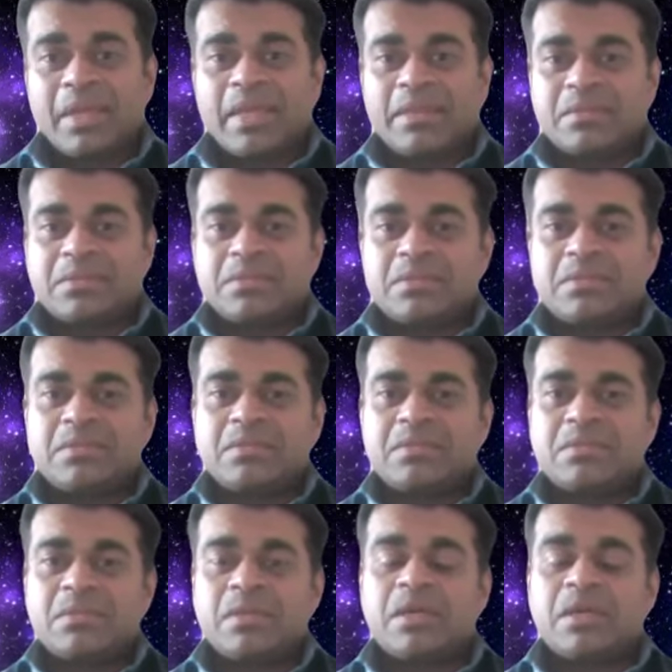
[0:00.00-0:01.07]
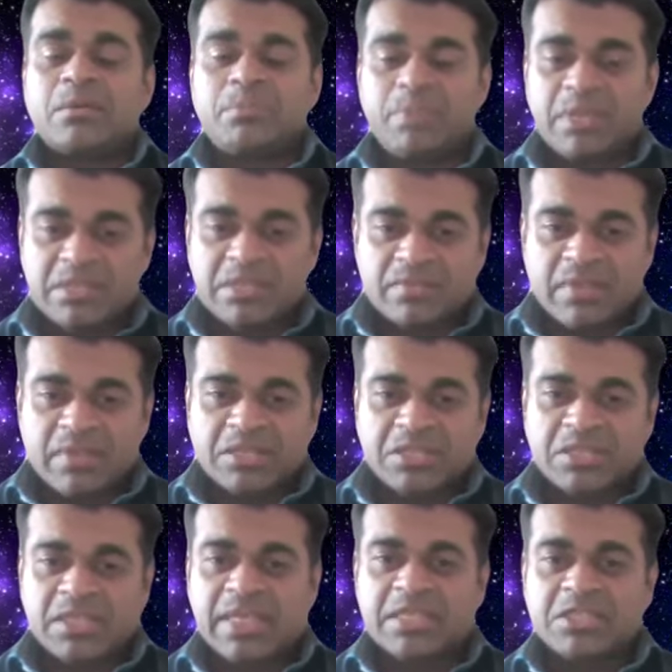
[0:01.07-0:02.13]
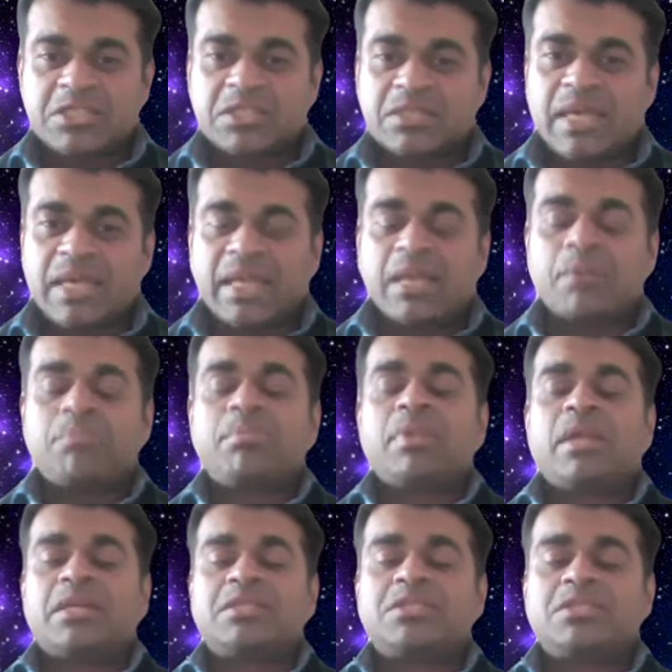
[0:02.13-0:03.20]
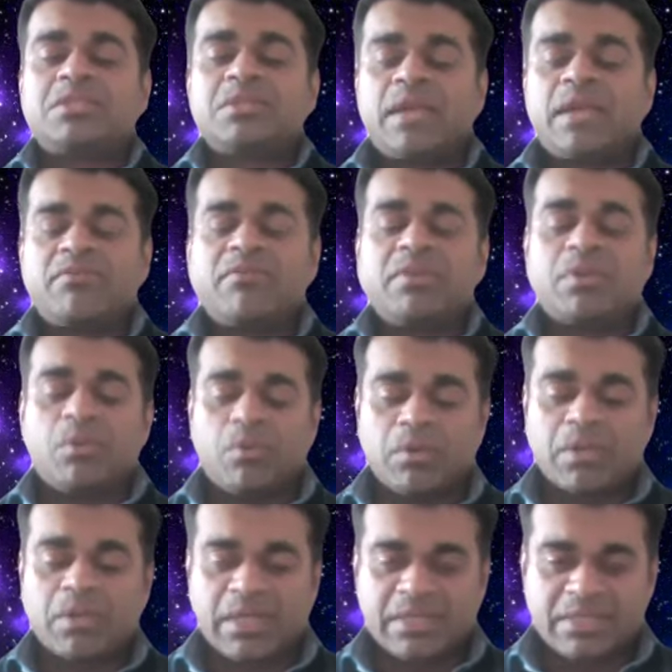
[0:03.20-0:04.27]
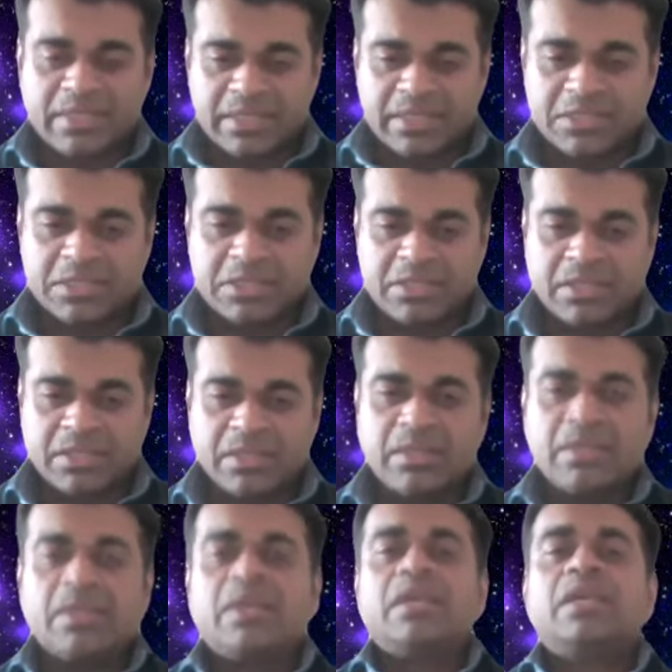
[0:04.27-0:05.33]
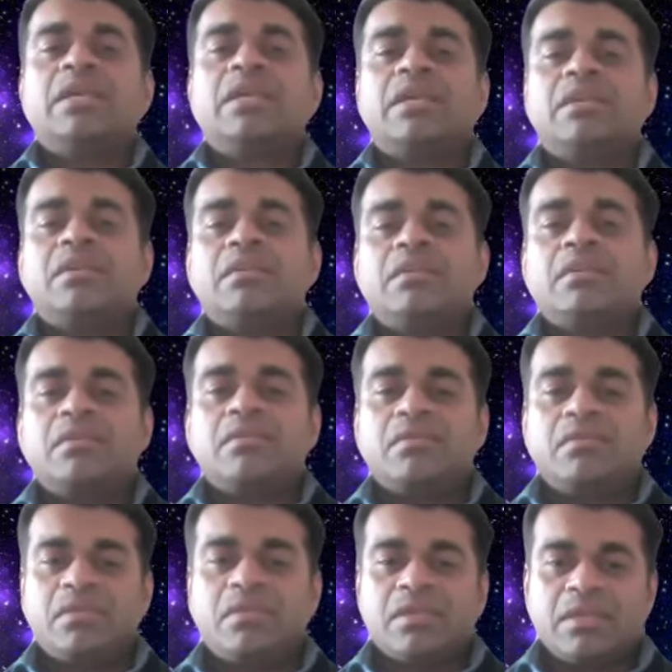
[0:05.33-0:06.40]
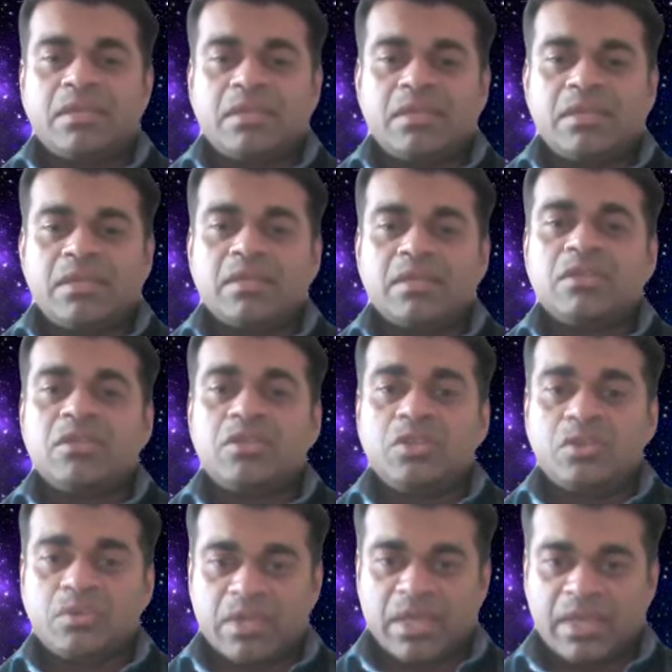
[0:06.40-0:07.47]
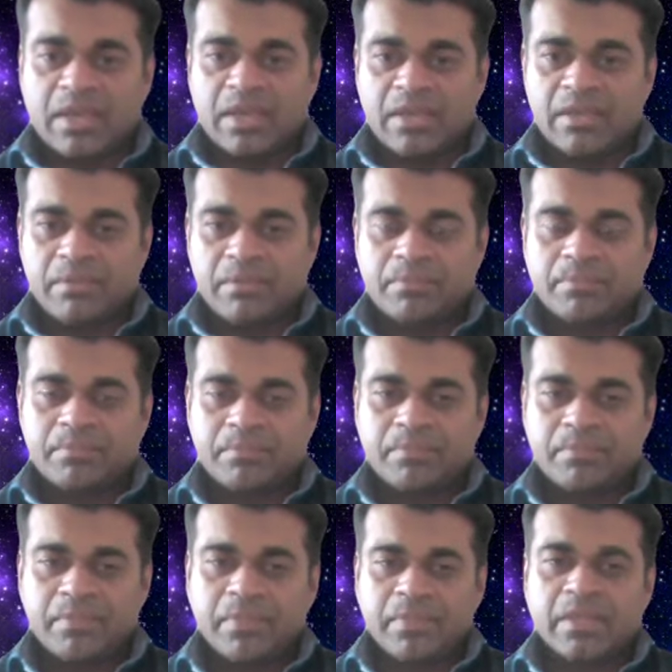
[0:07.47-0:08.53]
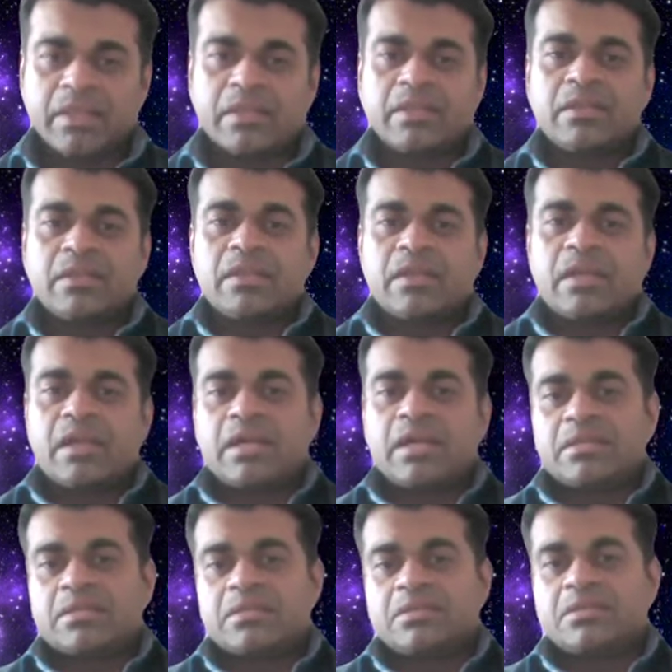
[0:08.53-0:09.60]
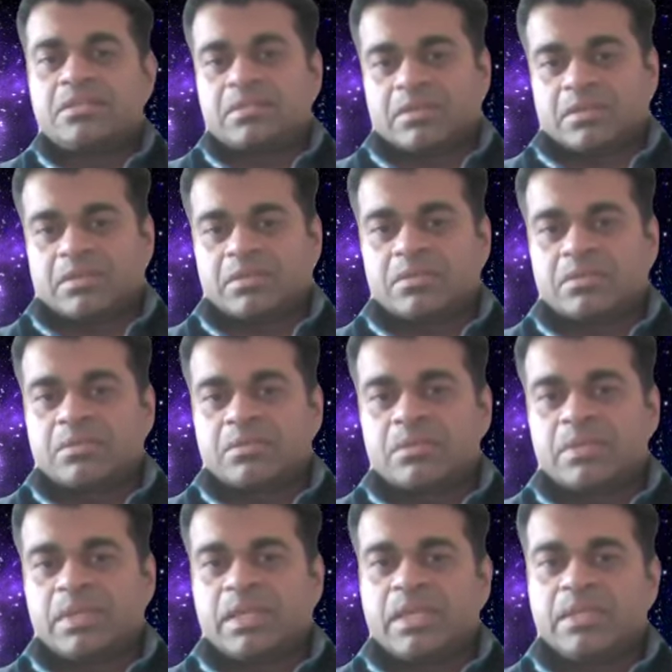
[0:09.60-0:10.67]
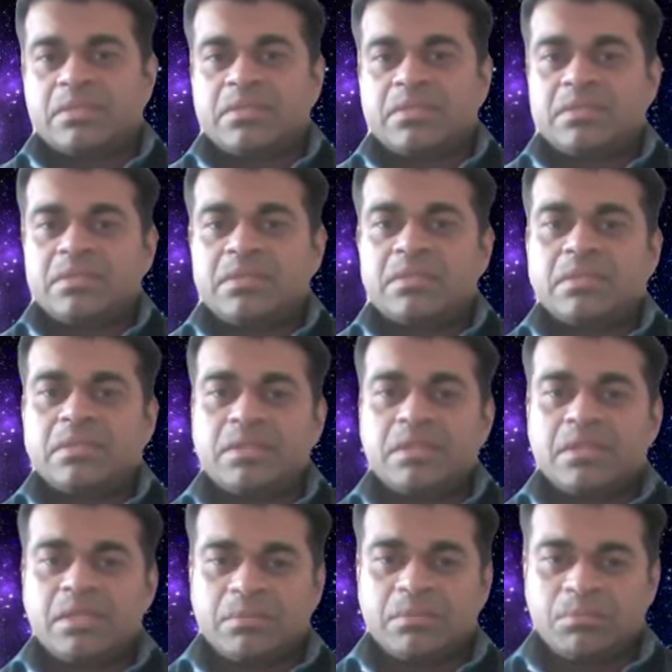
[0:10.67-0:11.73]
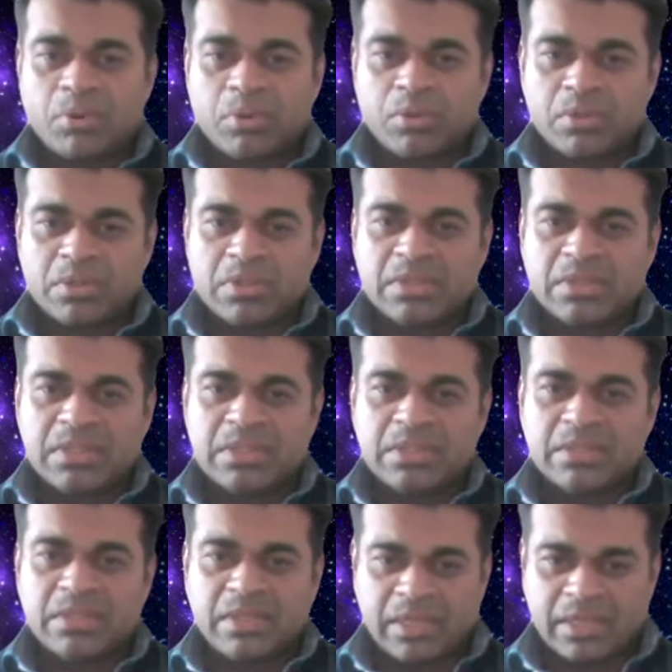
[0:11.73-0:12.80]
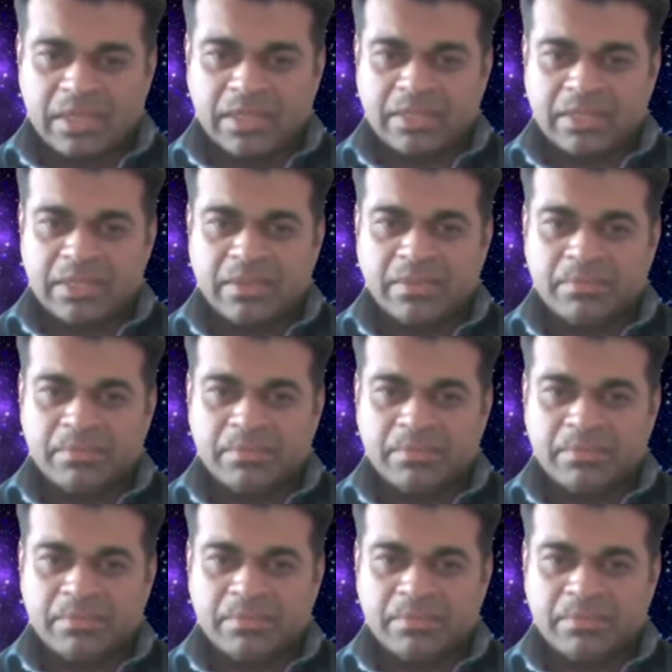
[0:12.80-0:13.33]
It's a piece of legislation that applies to every organization in the UK. And so it's important that